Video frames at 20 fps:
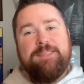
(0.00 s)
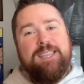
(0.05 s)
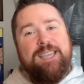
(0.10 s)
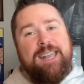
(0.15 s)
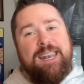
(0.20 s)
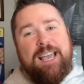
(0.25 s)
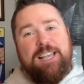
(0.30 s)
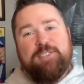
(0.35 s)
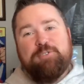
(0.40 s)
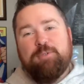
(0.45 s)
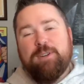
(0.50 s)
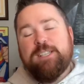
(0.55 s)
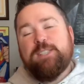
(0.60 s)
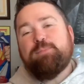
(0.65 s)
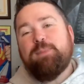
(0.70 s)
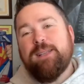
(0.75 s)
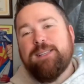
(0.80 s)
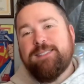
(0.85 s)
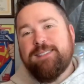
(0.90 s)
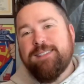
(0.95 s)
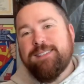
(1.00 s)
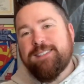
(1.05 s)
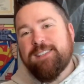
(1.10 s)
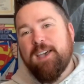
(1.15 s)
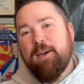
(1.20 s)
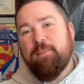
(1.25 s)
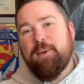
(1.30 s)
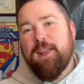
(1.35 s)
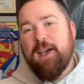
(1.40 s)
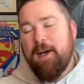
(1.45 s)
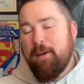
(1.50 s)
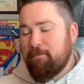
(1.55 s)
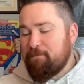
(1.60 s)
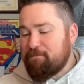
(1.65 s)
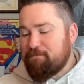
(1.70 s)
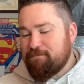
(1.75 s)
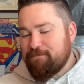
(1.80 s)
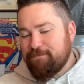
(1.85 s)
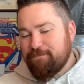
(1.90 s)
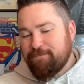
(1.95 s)
Got extra expenses coming up.
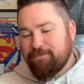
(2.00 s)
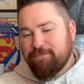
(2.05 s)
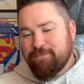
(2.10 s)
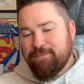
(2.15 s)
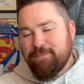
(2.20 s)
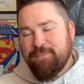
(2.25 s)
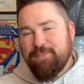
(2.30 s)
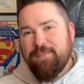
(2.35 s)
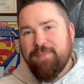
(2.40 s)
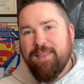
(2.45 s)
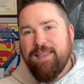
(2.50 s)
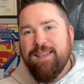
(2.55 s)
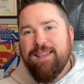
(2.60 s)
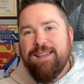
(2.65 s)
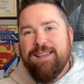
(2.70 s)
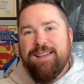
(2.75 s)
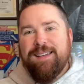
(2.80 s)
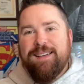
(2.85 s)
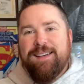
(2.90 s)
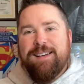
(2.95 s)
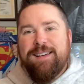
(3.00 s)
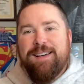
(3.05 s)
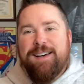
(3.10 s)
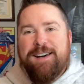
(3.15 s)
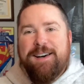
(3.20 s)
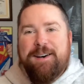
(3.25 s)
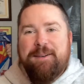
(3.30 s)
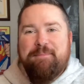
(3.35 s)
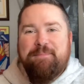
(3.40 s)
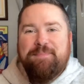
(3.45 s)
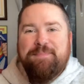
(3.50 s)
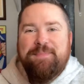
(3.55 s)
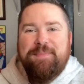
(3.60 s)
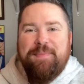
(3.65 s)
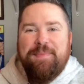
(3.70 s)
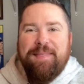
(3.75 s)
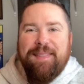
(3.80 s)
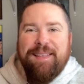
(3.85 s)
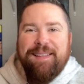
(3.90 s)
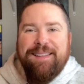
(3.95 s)
Um,
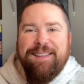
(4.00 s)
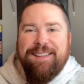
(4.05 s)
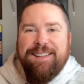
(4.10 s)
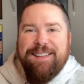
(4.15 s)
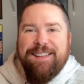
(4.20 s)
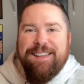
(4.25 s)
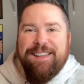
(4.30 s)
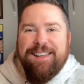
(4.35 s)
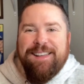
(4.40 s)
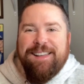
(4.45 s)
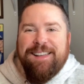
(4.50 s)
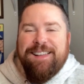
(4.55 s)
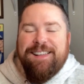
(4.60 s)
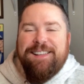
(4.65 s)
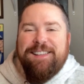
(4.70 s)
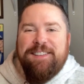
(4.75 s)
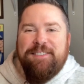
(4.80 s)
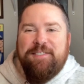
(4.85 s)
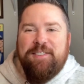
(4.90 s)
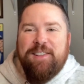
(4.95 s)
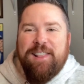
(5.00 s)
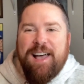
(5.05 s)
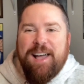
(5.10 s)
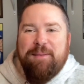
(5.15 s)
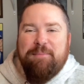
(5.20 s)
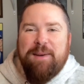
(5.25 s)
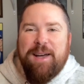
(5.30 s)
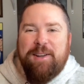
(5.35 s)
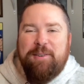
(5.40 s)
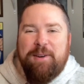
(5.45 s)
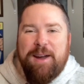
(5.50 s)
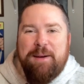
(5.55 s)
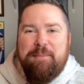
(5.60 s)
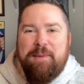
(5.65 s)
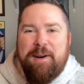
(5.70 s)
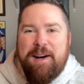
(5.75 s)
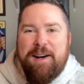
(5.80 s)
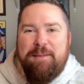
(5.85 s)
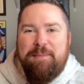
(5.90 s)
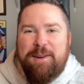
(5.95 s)
if you're like my
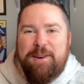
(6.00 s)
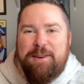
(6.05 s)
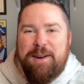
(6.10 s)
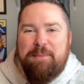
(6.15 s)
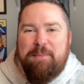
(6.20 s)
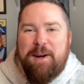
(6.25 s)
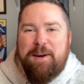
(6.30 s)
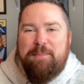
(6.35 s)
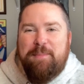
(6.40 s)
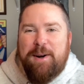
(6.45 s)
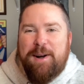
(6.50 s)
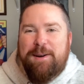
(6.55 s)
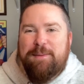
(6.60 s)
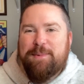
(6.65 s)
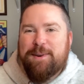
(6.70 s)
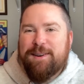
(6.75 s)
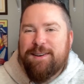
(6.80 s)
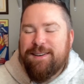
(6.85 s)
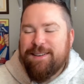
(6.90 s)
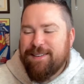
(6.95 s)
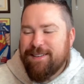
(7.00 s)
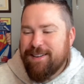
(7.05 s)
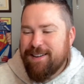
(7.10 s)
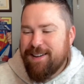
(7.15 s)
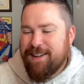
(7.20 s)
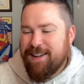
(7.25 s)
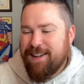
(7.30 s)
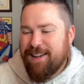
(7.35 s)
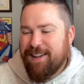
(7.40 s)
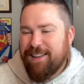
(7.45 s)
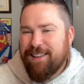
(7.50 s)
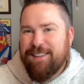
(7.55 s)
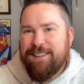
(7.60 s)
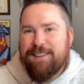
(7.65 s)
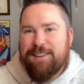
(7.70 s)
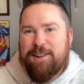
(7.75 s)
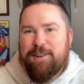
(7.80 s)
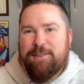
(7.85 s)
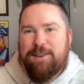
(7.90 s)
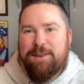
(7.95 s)
grandma, my grandma Barber, uh, you
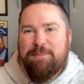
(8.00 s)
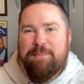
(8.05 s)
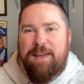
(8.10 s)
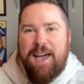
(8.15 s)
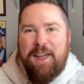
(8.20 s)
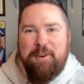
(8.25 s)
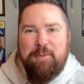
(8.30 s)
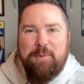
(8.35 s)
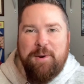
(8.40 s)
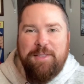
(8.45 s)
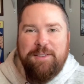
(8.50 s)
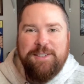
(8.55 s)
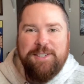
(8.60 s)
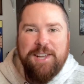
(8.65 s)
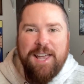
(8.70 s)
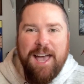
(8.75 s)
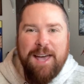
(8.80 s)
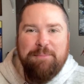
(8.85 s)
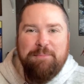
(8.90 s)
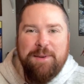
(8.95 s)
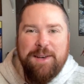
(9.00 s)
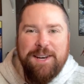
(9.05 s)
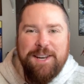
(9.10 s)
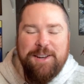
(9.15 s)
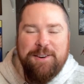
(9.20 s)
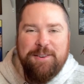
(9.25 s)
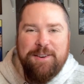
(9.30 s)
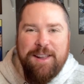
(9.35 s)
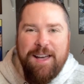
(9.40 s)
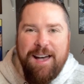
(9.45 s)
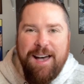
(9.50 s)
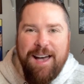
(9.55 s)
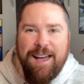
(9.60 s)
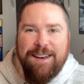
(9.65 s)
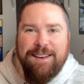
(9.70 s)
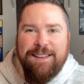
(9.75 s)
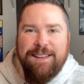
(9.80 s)
know, it didn't matter whether she had money or not